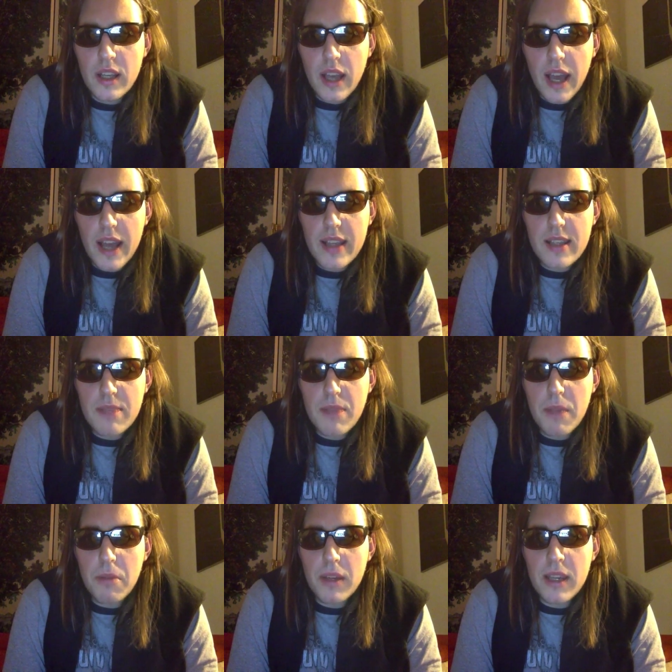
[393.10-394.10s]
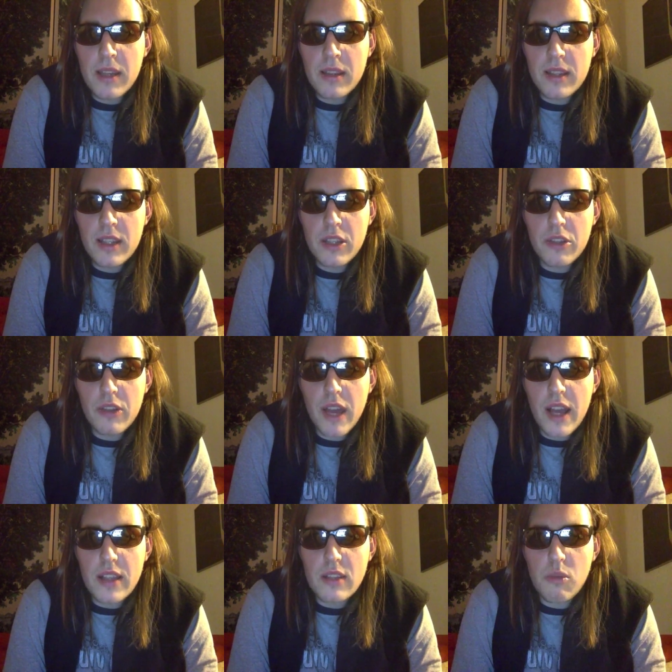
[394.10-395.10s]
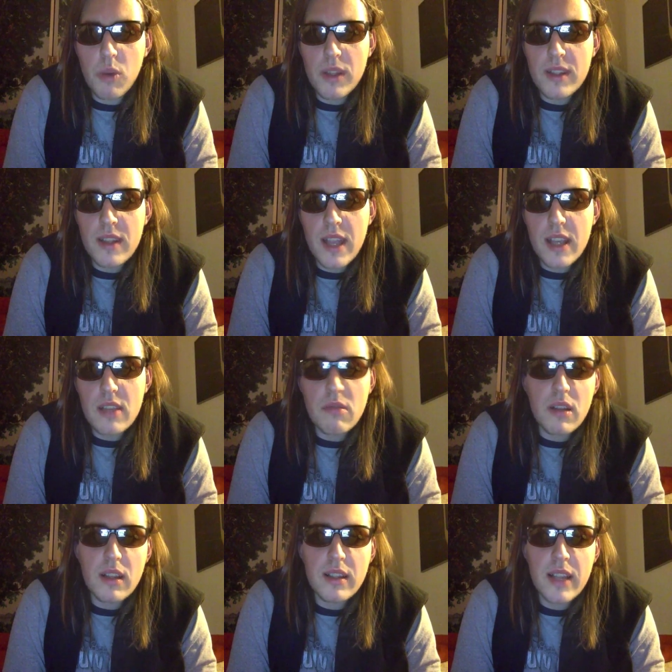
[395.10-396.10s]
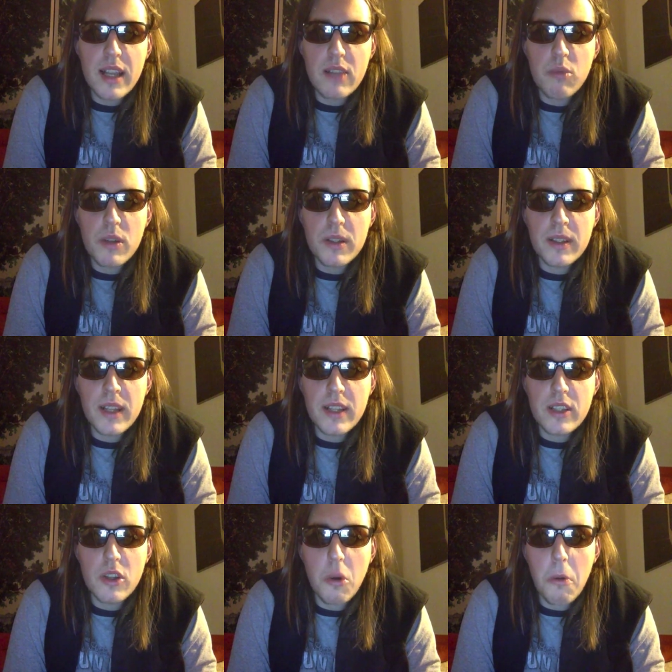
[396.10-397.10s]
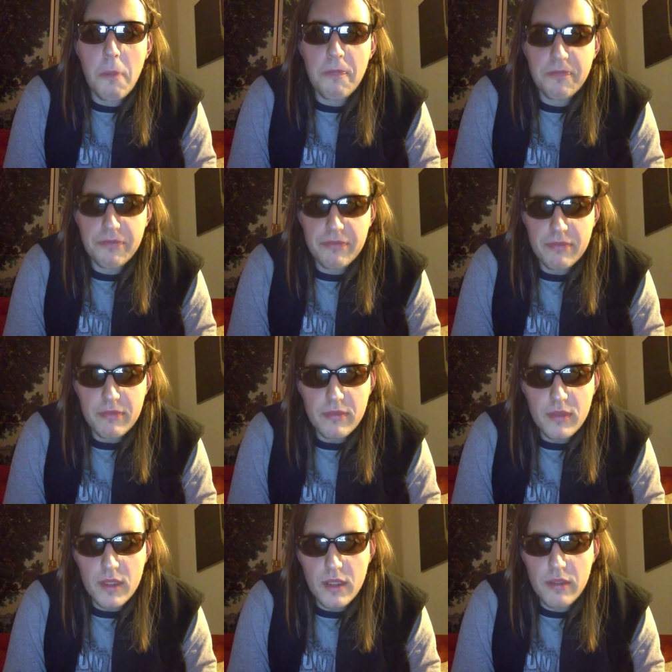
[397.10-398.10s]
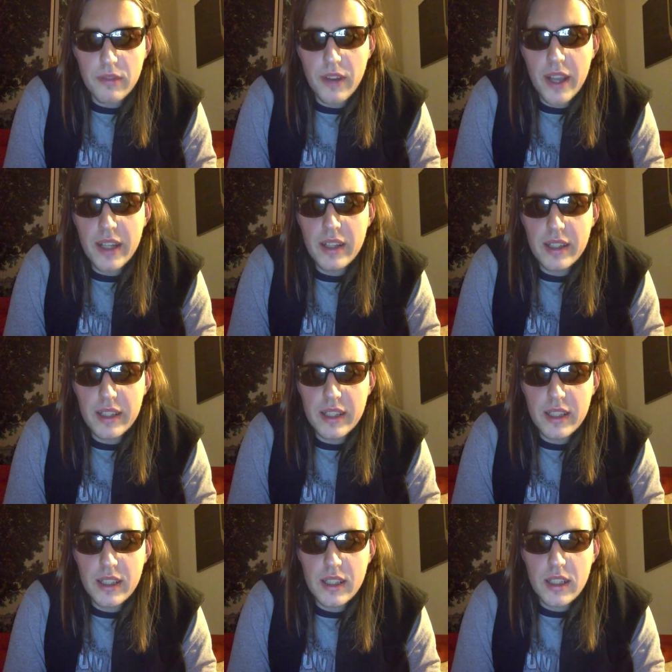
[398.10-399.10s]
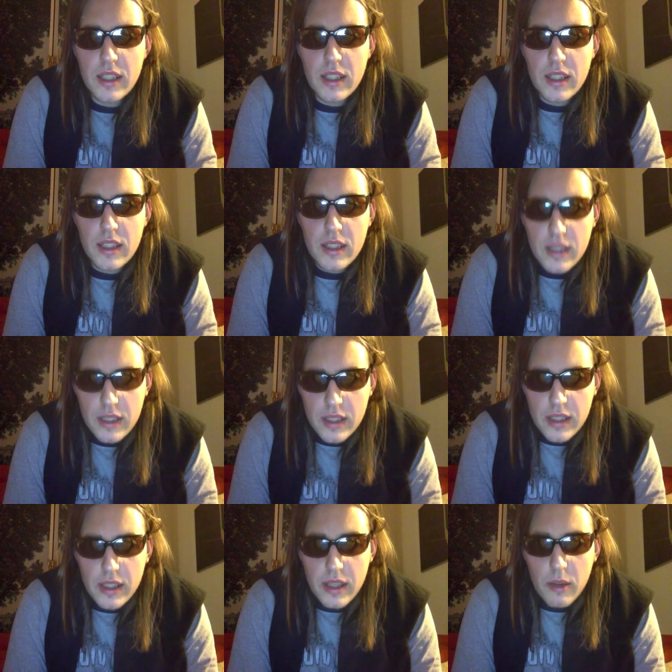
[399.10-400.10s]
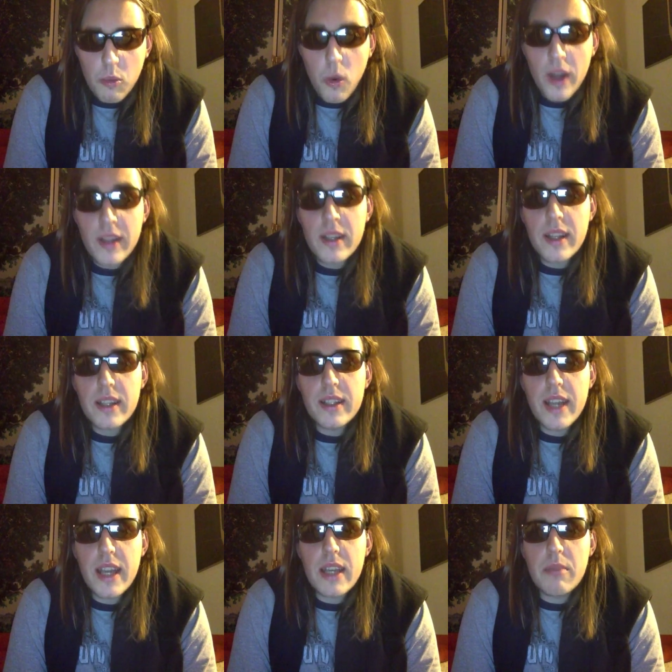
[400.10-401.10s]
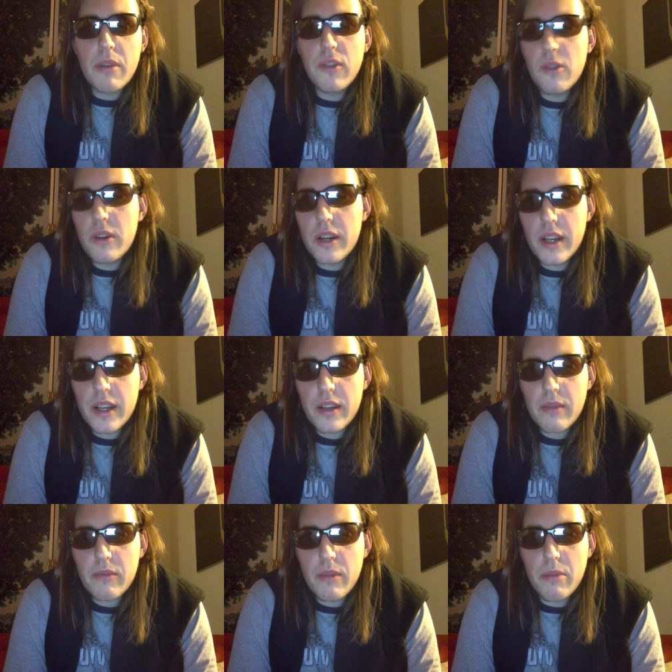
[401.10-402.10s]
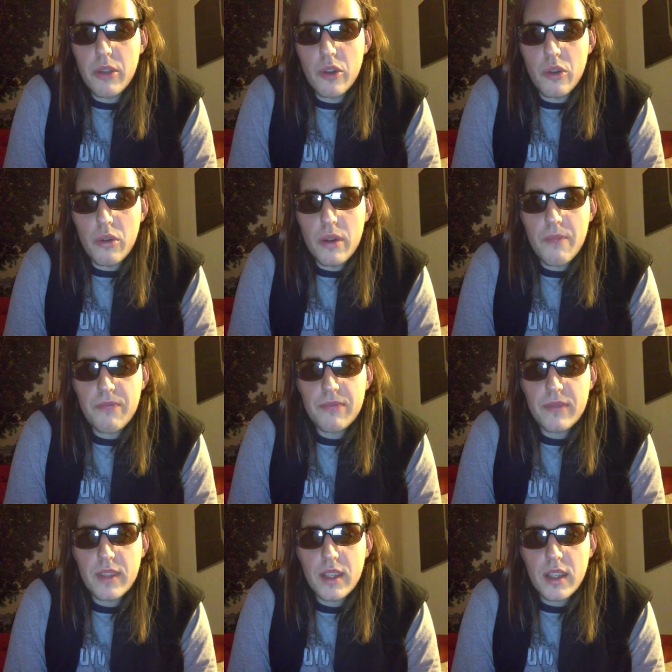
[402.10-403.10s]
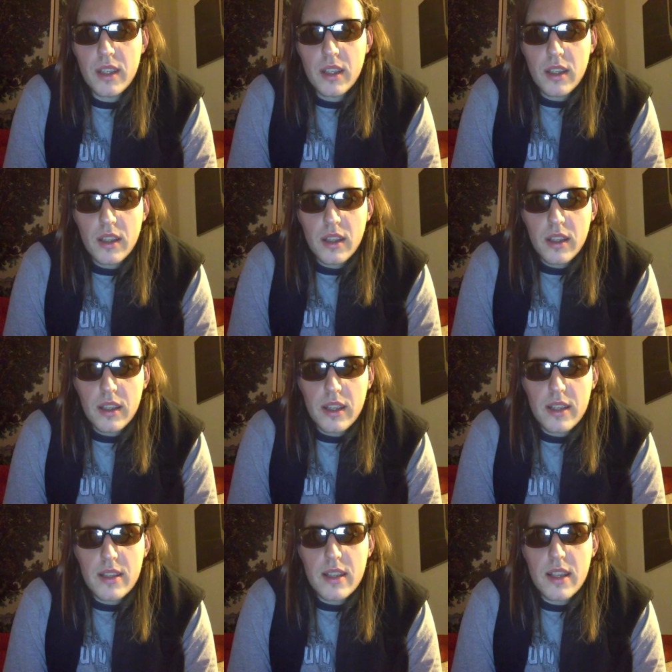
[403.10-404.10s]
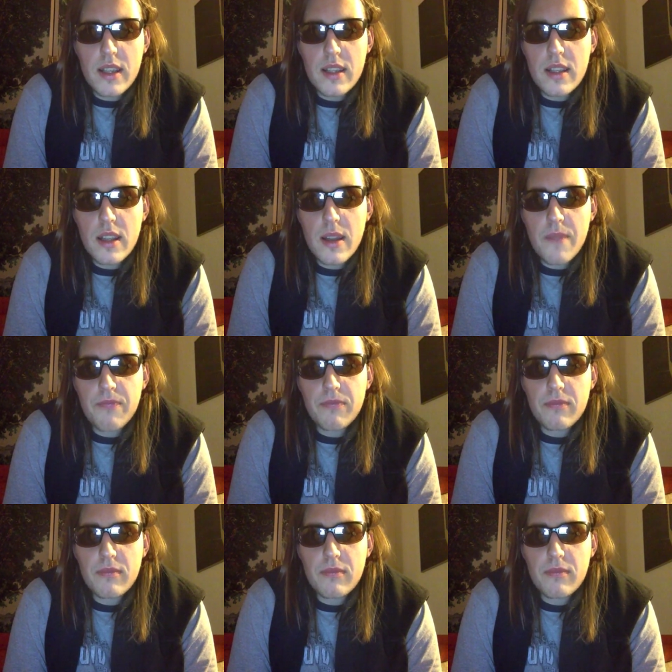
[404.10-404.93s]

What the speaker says: as people continue to ask, what's next, what's next, what's next goal? Finally, one day before the blue, he sees the